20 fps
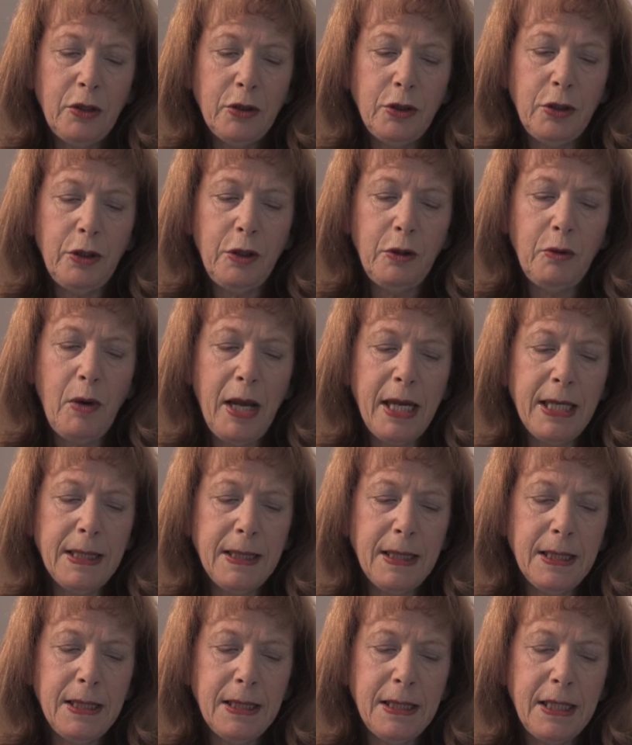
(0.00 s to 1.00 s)
to the
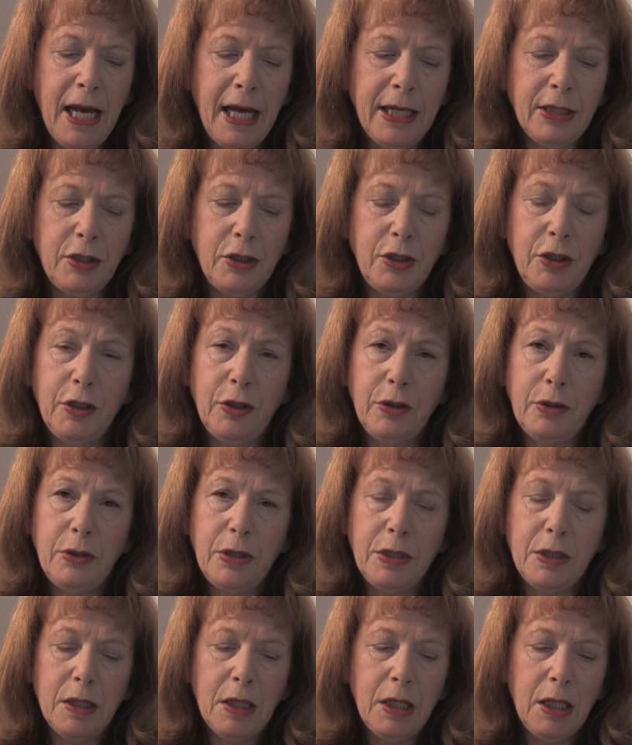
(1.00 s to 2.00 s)
racist
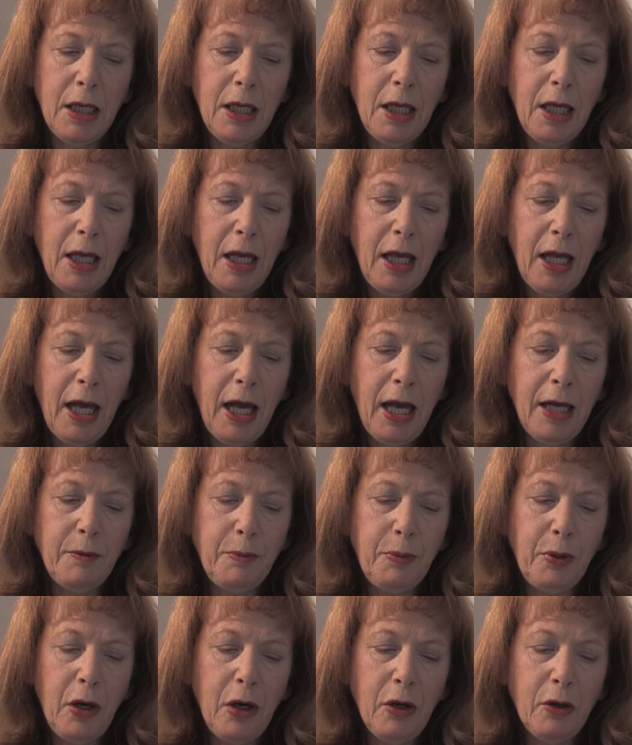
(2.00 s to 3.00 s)
attitudes
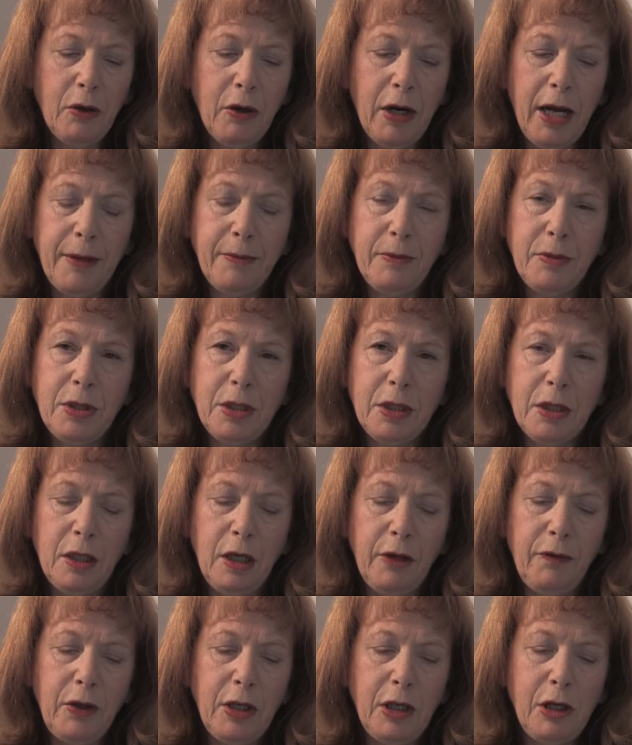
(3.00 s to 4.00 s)
and programs
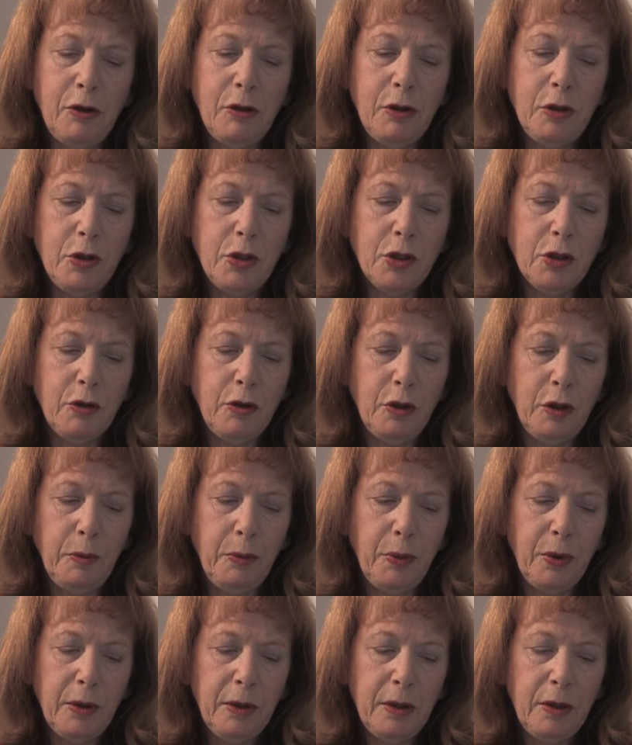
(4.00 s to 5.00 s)
of the LaRouche
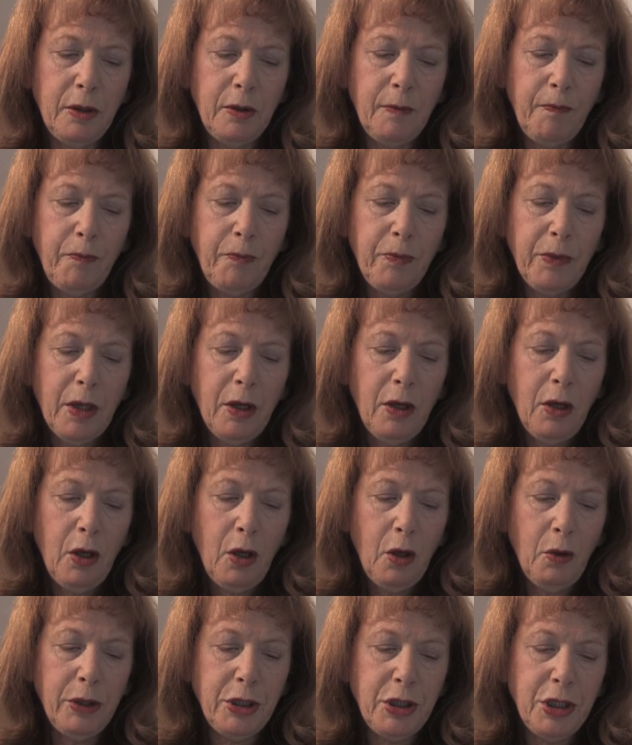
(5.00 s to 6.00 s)
Group,
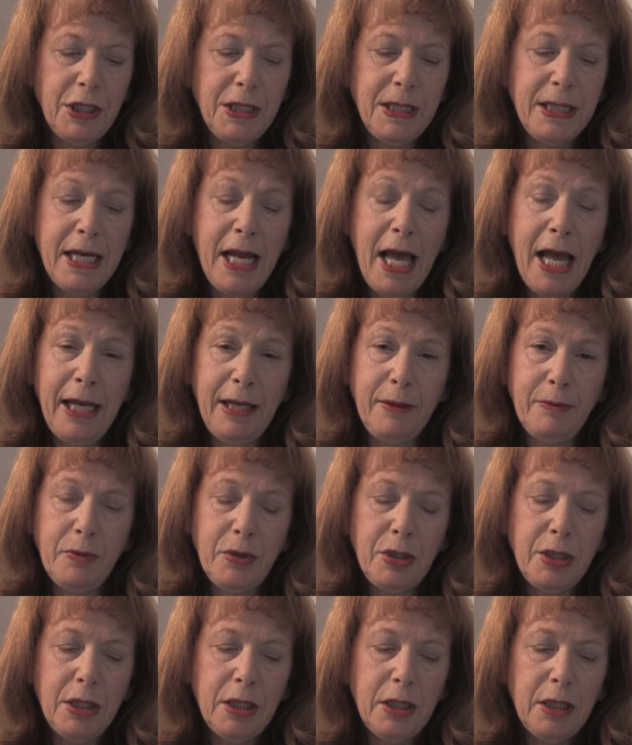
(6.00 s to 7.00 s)
which is
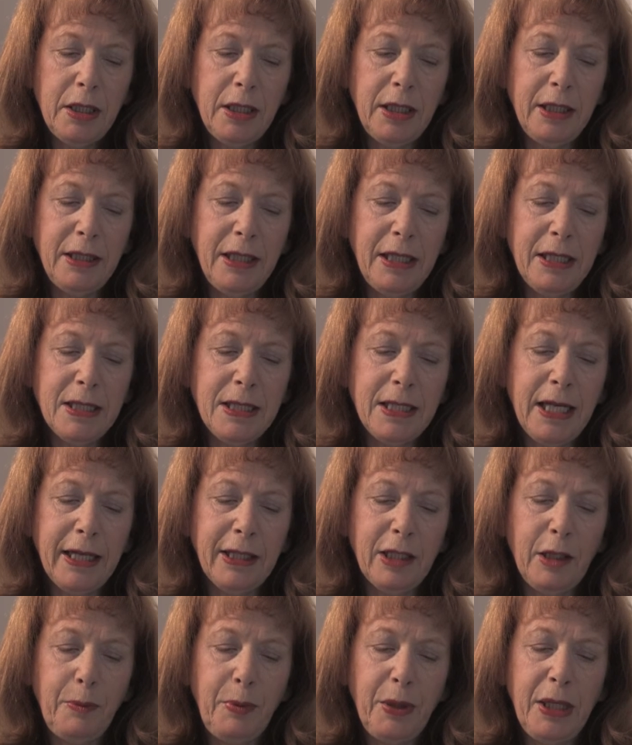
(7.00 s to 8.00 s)
named in the
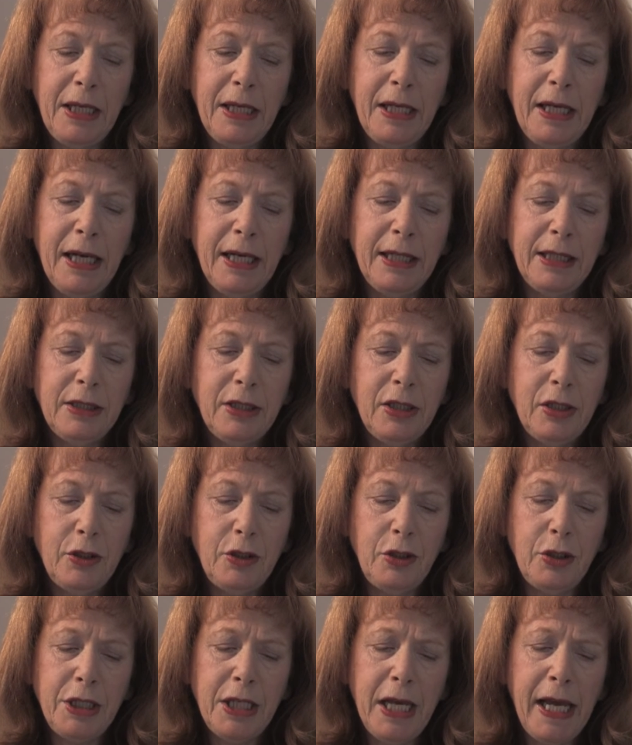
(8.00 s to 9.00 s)
Encyclopedia
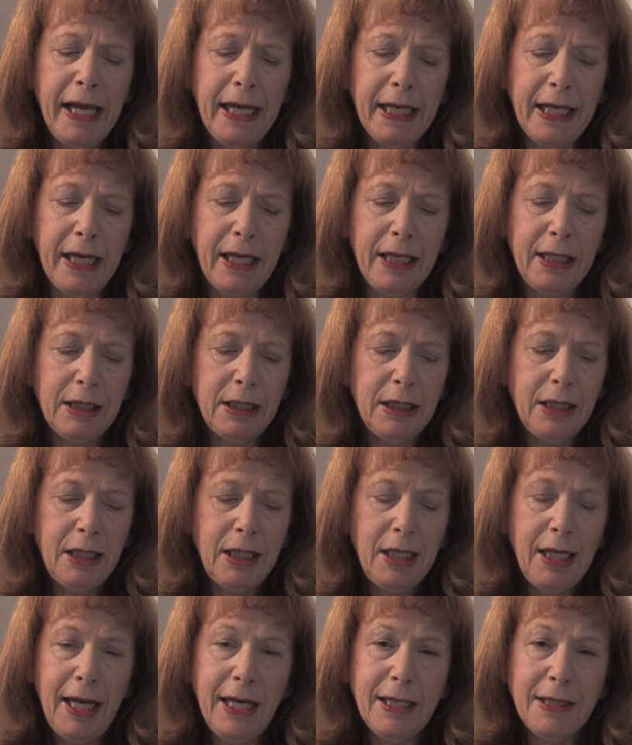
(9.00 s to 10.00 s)
Judaica
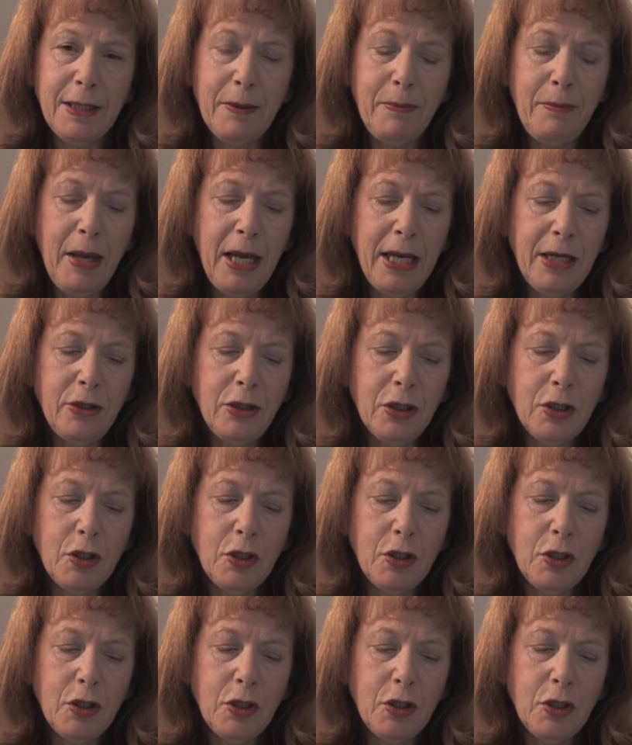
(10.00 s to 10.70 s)
as a major